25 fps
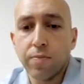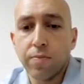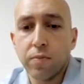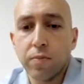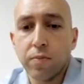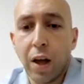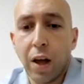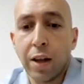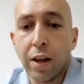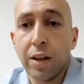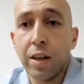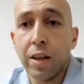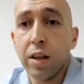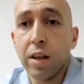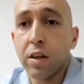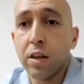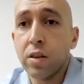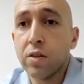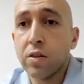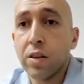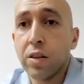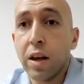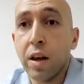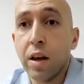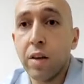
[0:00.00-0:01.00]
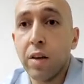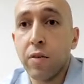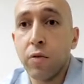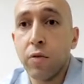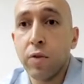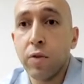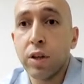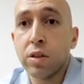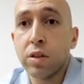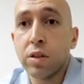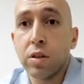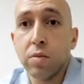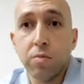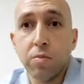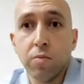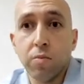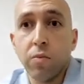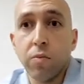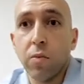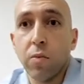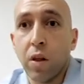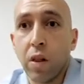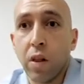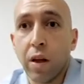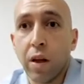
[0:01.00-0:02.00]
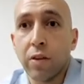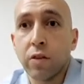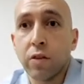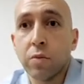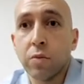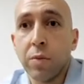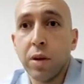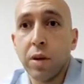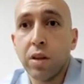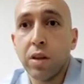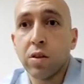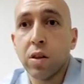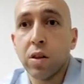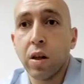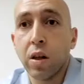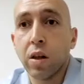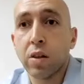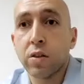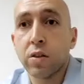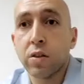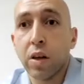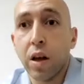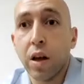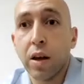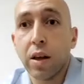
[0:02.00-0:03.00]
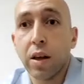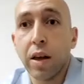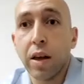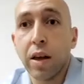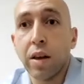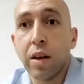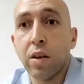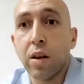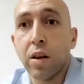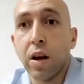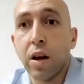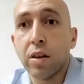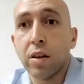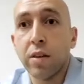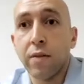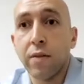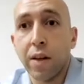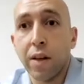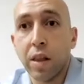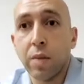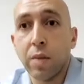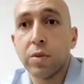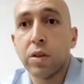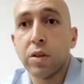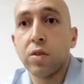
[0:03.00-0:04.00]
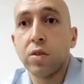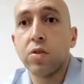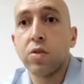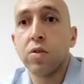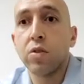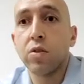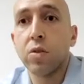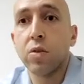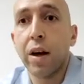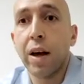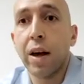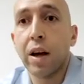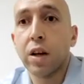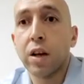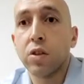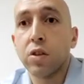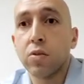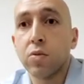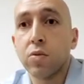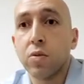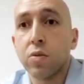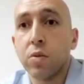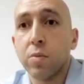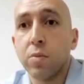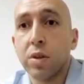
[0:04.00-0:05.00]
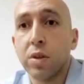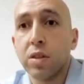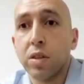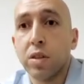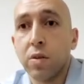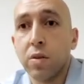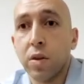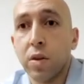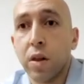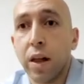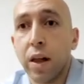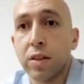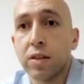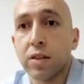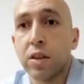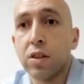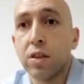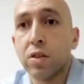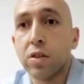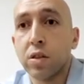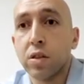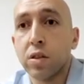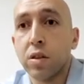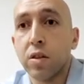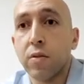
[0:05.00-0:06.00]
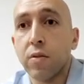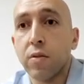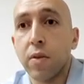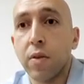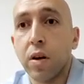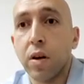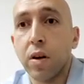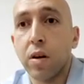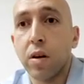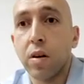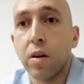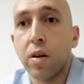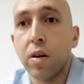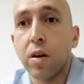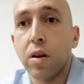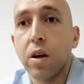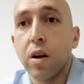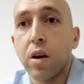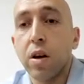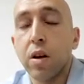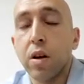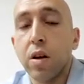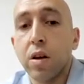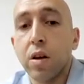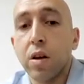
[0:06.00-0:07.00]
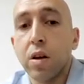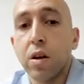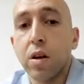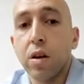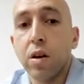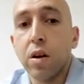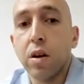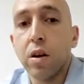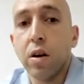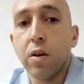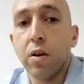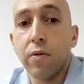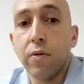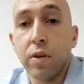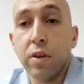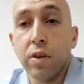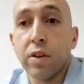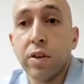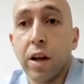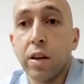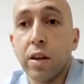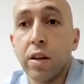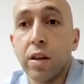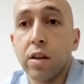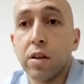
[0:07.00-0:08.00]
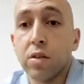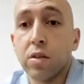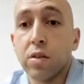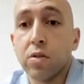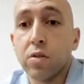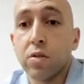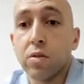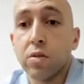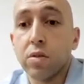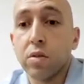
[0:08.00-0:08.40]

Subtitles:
ideas that have reached a lot of speech, a lot of talk, and not developed into actual materialization of these ideas.